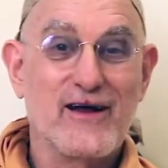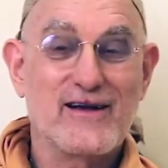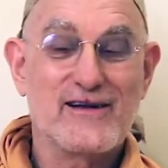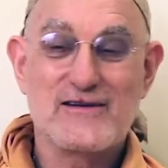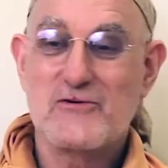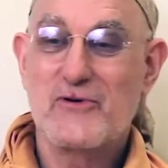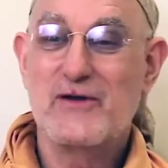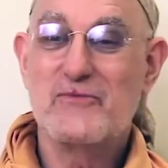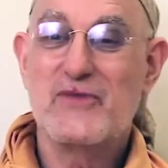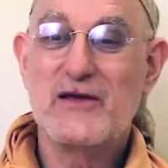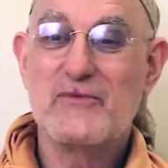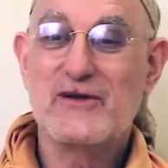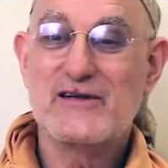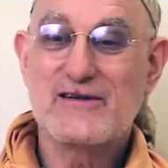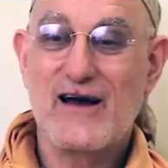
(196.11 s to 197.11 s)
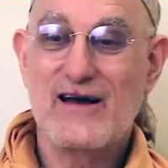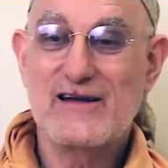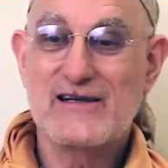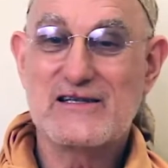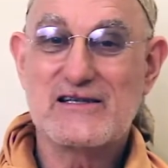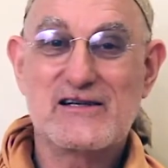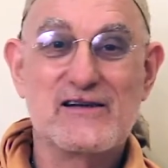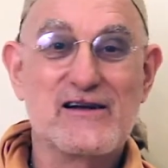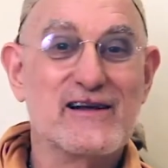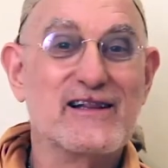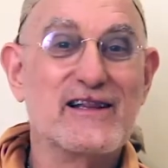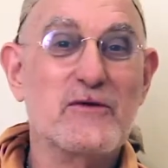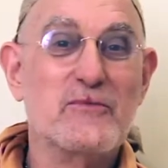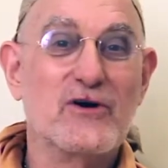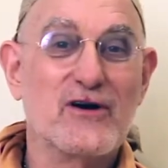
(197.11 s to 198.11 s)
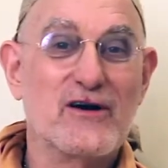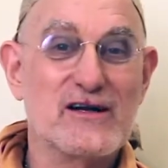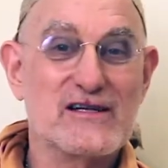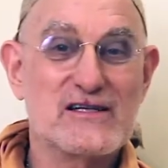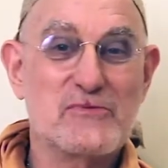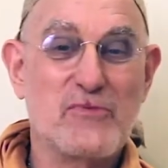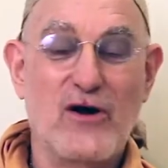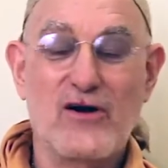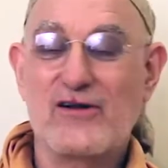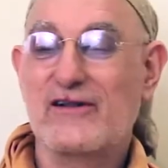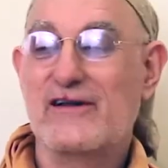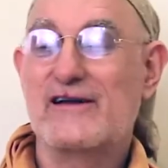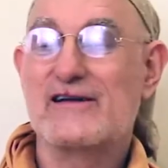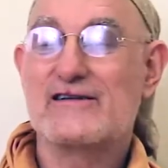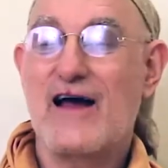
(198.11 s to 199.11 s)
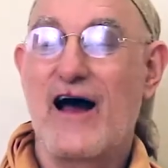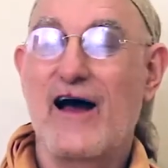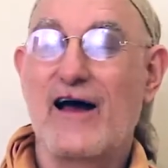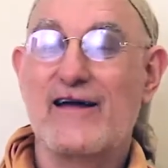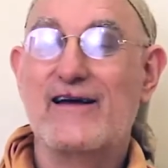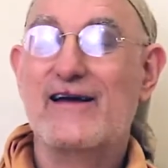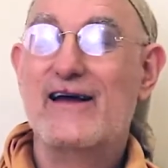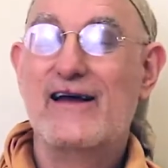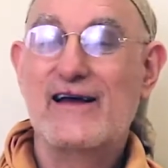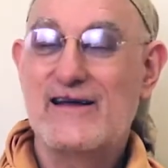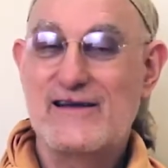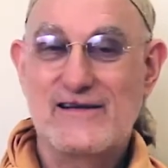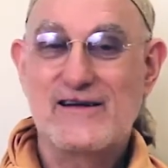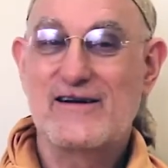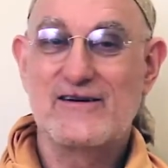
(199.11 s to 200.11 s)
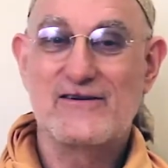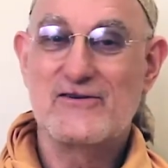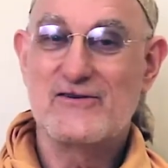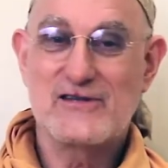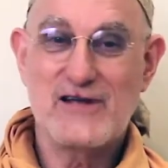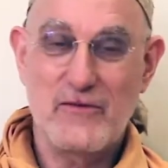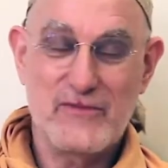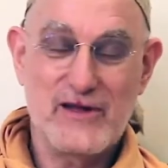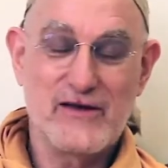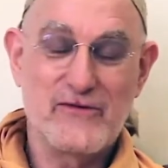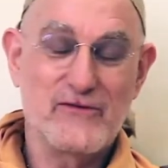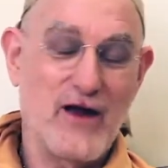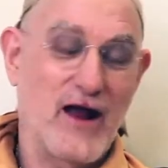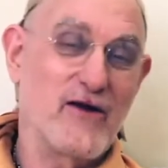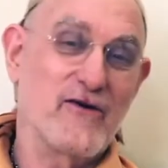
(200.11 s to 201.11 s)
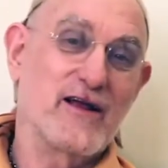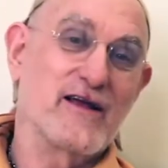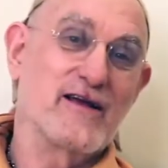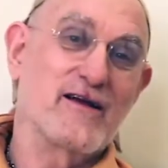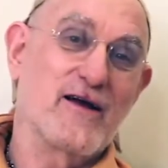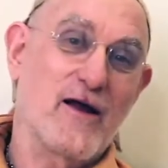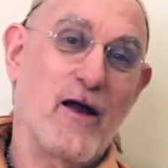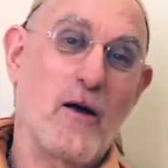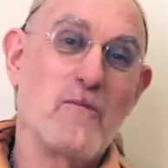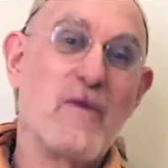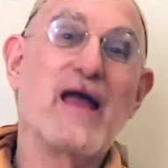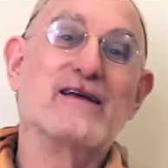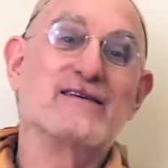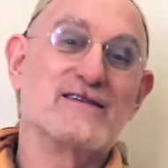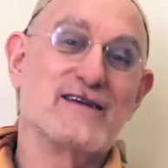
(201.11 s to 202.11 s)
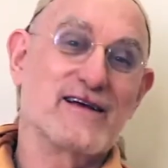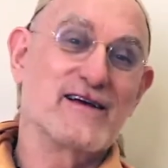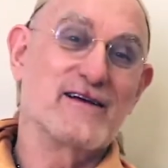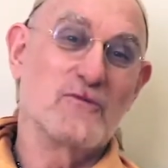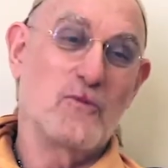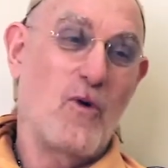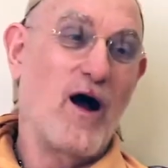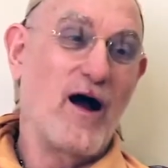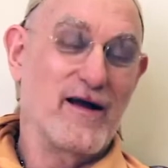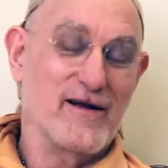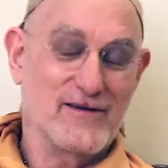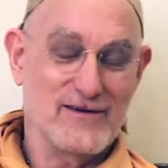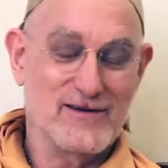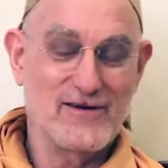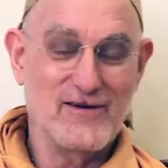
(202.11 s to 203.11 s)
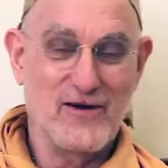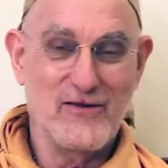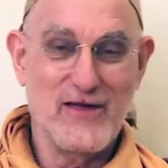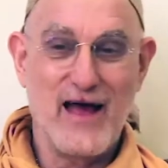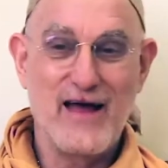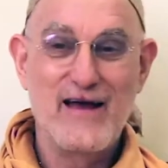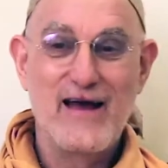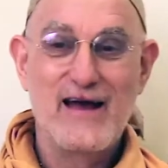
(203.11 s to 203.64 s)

Because when Bhima's got a glimmer, a sparkle in his eye, he's going to do something very amazing and wild and all that.